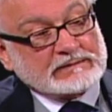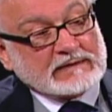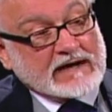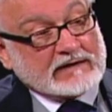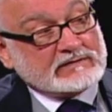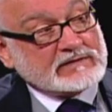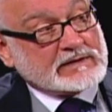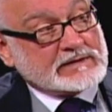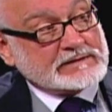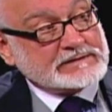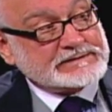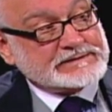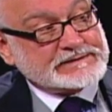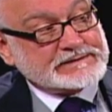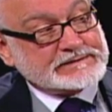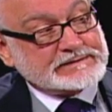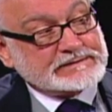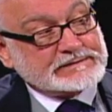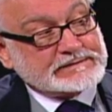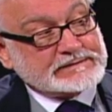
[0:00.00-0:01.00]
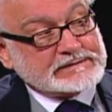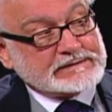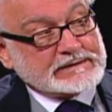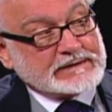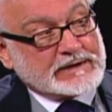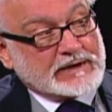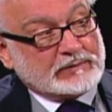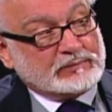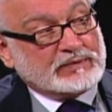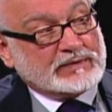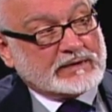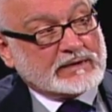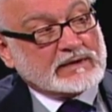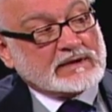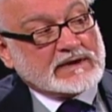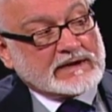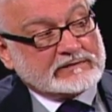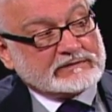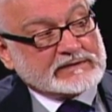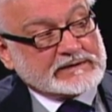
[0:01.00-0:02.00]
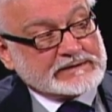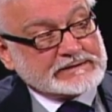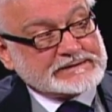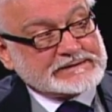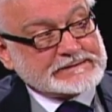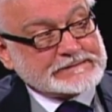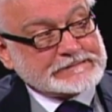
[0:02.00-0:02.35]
evidence, empirical evidence.